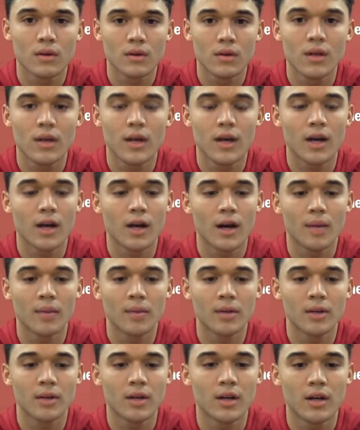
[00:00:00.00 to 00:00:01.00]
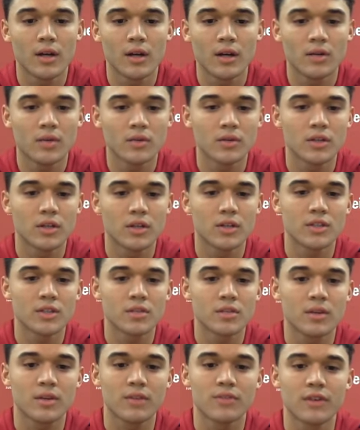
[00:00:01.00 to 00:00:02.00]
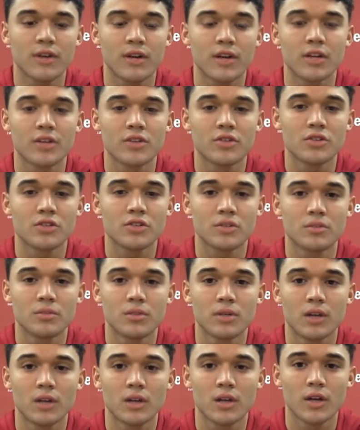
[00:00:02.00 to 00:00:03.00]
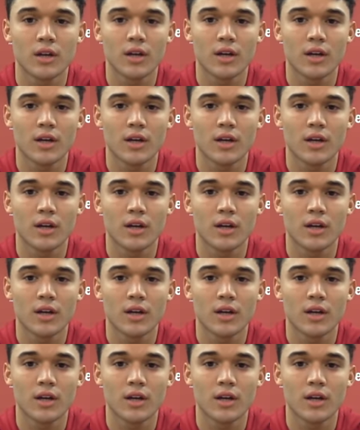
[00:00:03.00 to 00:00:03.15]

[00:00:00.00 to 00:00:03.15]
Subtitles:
Yeah, I mean, it seemed like a very interesting book.